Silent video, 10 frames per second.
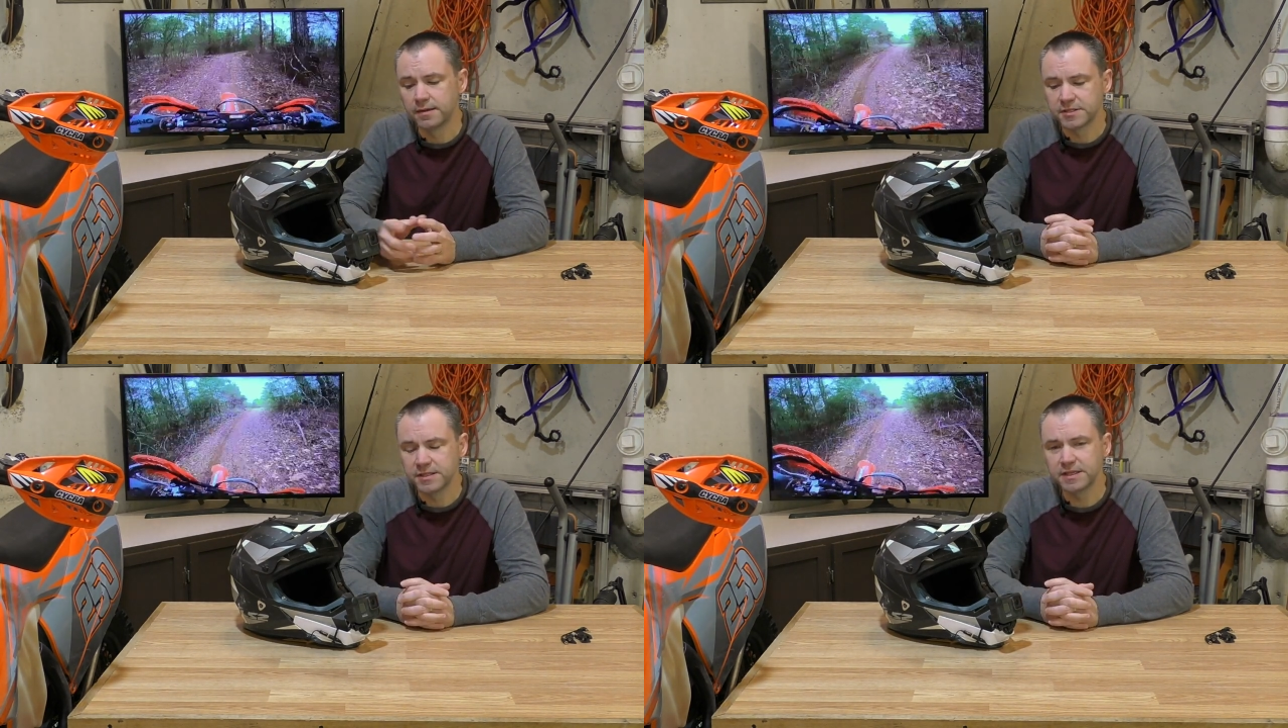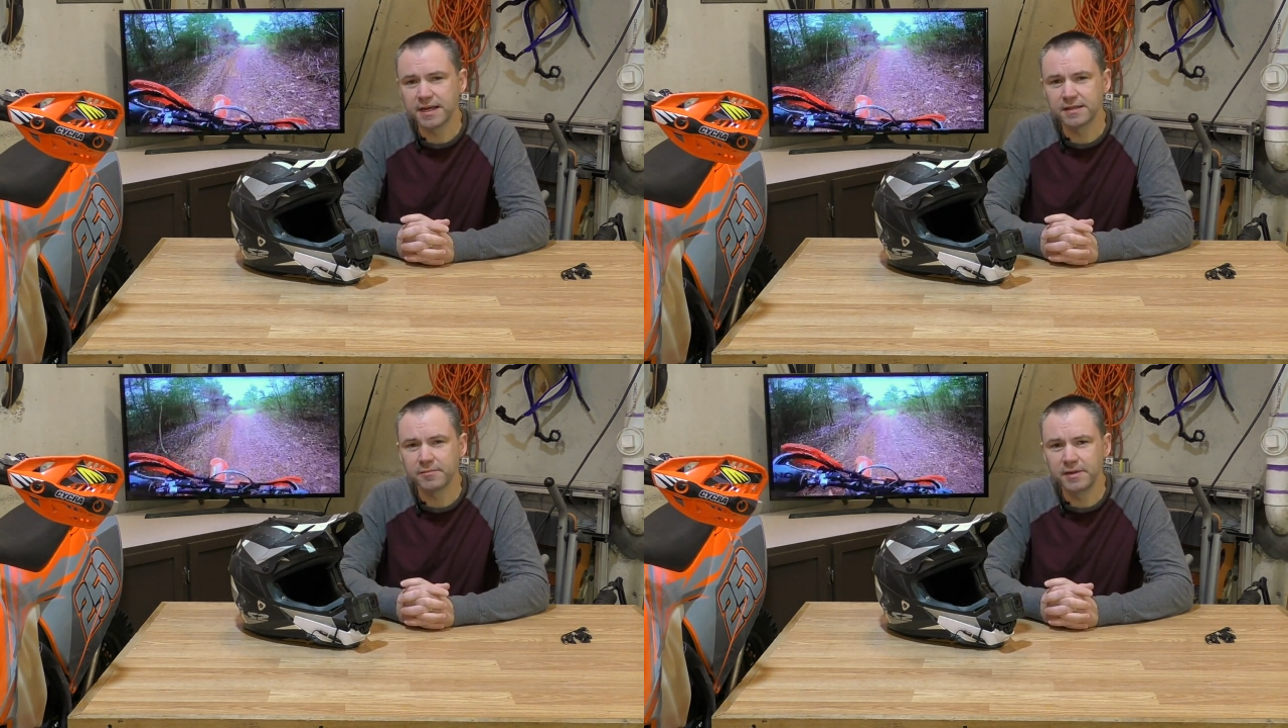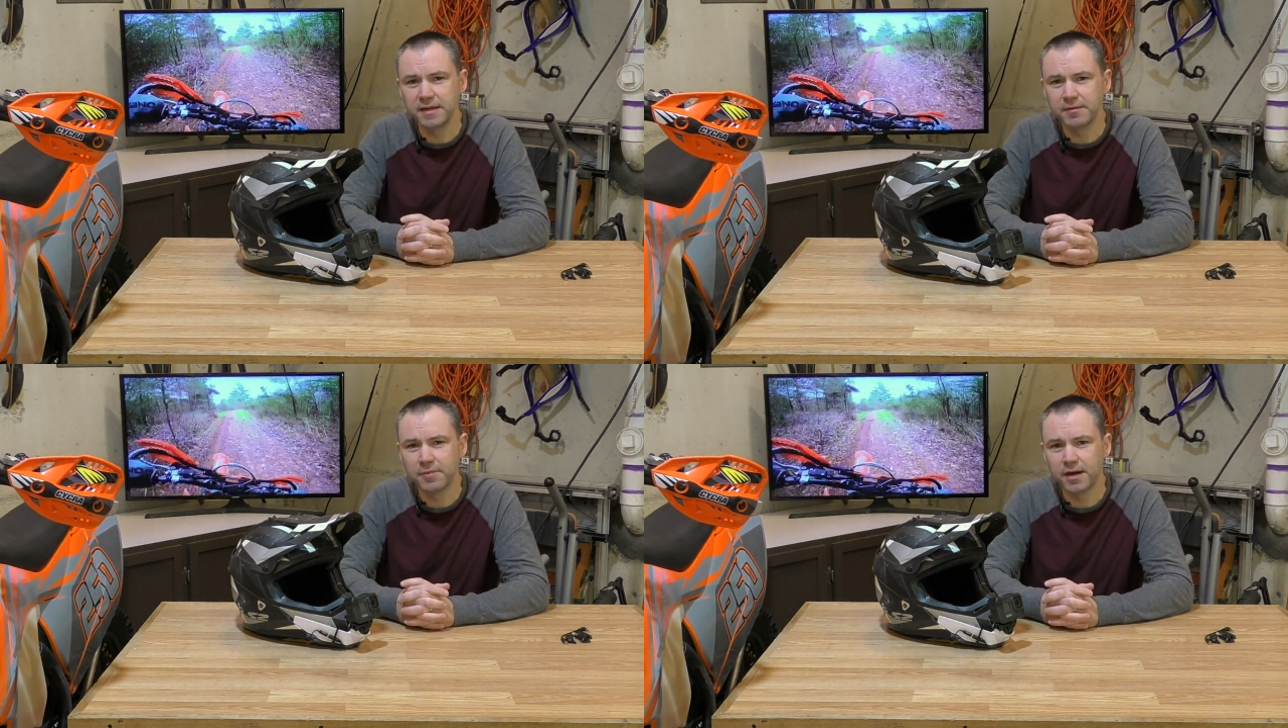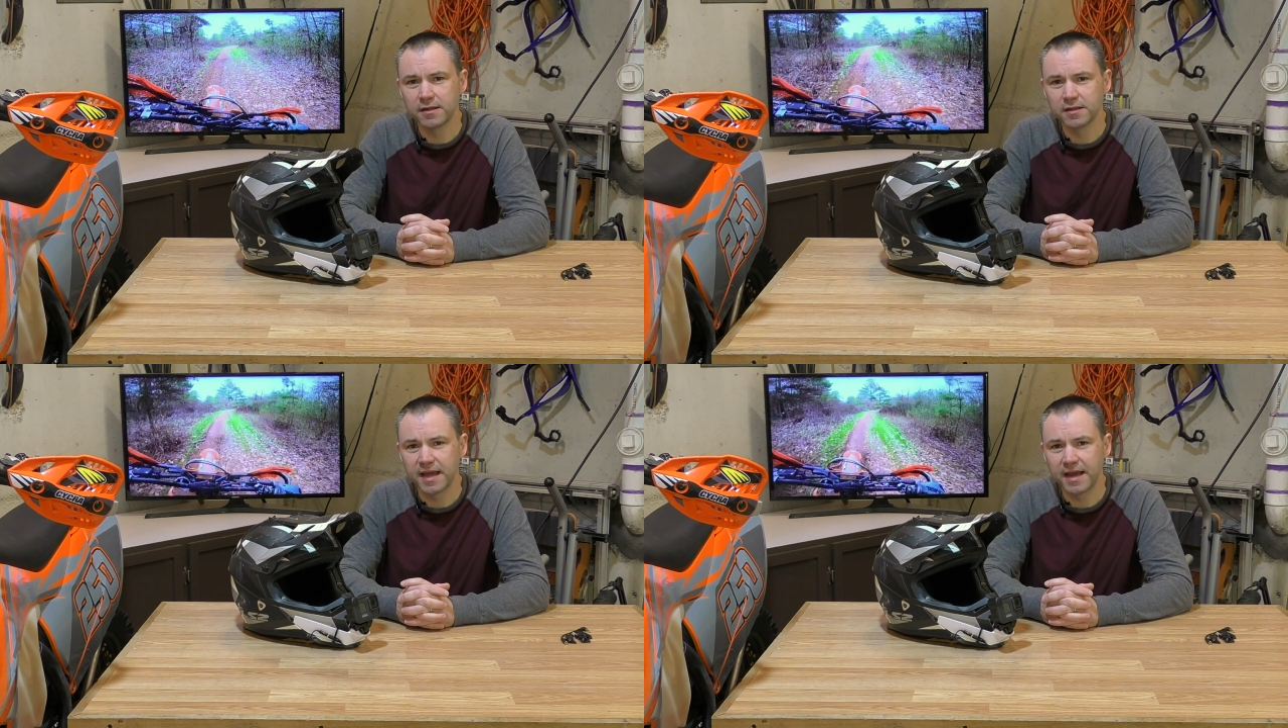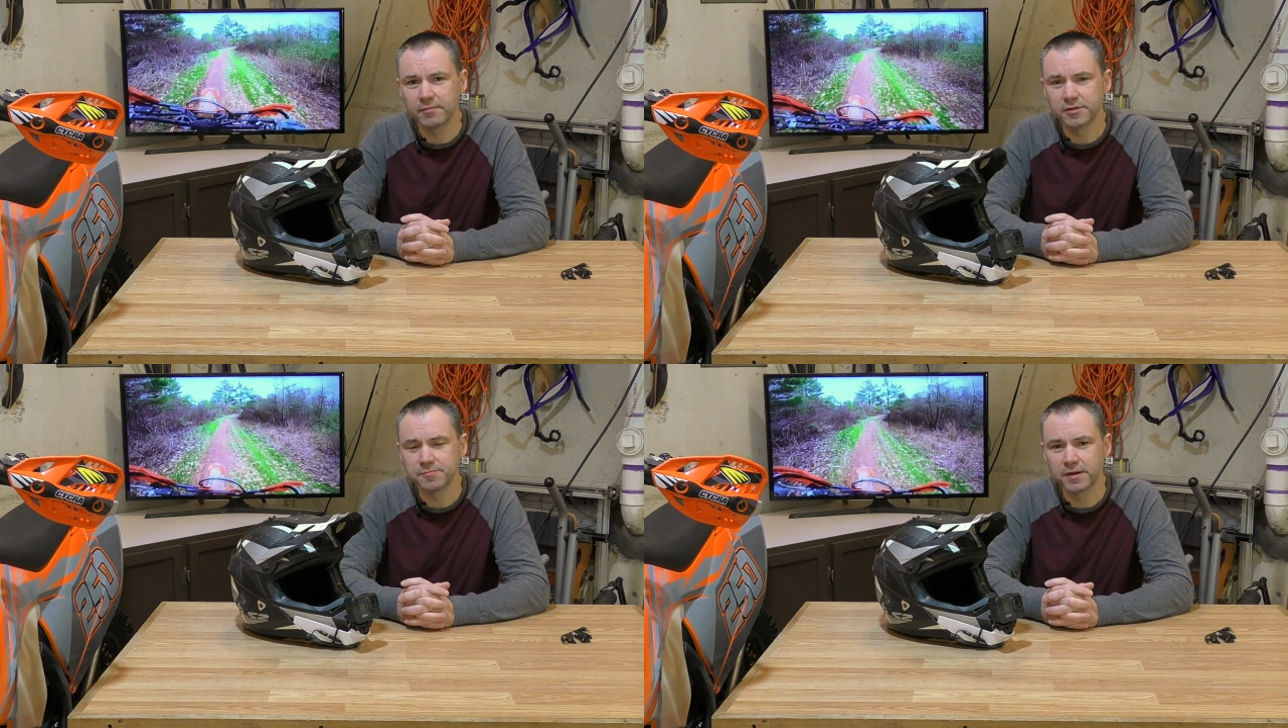Since I got the Media Mod, the
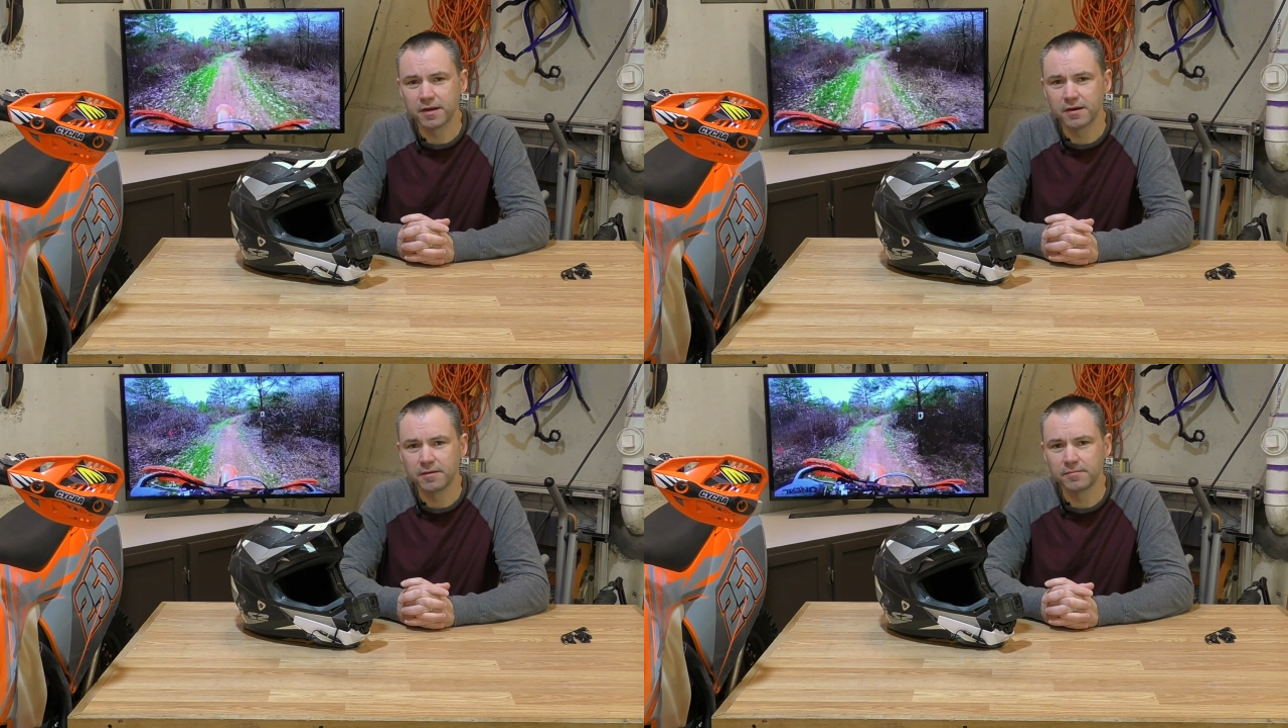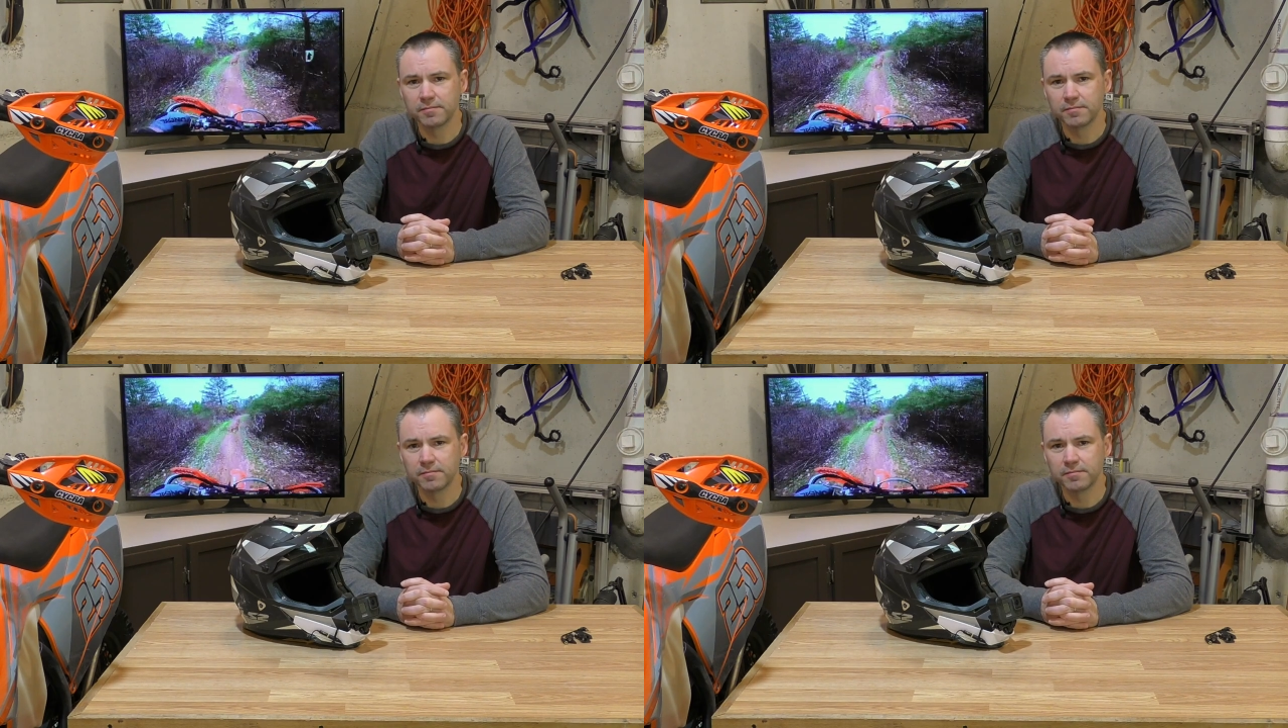camera's become